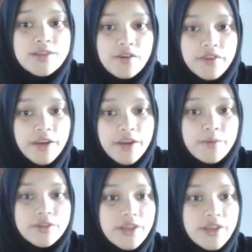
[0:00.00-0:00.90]
of
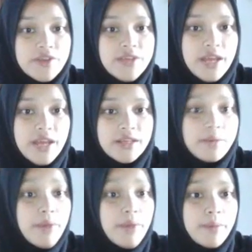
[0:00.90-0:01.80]
carbon dioxide, a
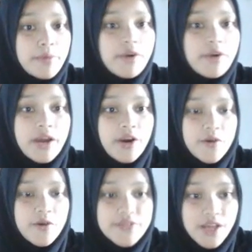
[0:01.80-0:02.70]
byproduct
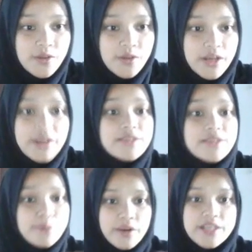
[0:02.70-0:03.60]
of cellular
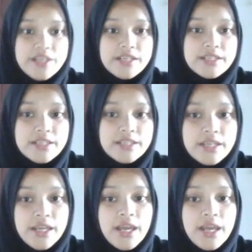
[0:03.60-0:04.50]
respiration,
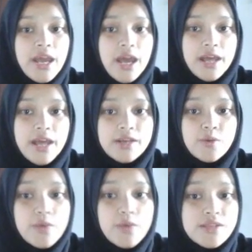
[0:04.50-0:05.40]
and
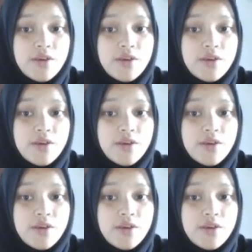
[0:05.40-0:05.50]
waste